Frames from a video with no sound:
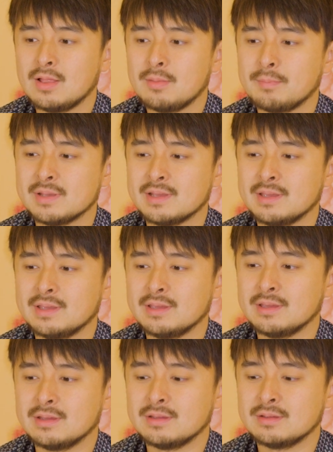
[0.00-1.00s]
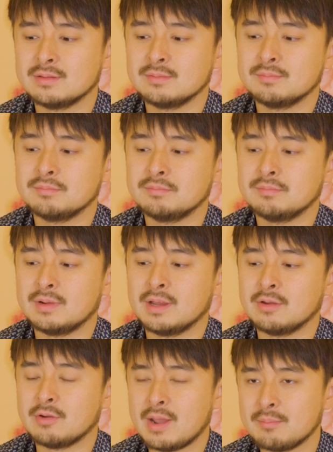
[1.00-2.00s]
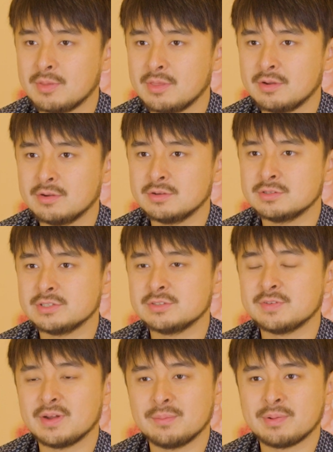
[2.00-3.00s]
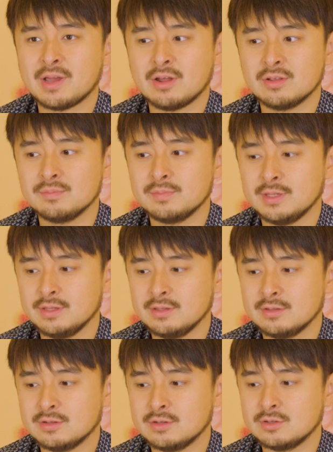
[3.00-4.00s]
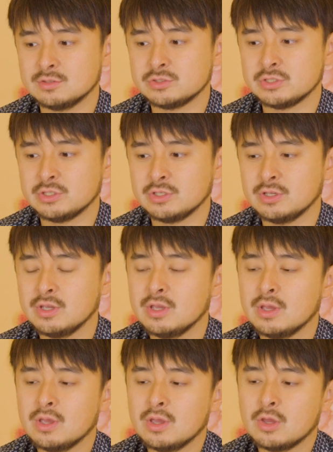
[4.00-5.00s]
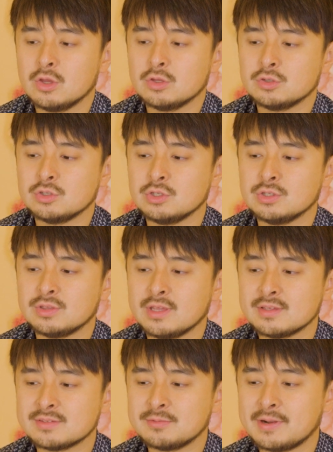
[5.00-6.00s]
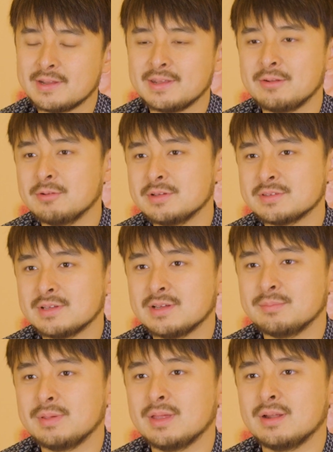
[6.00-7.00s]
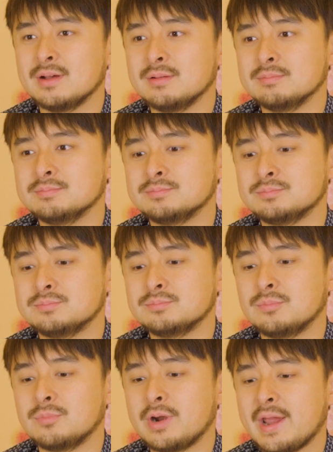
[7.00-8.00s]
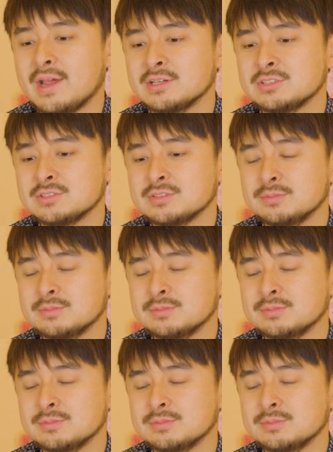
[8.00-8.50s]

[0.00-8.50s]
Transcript: My grandmother, she's very proud of me. You know, she thinks what I did was a bit brash,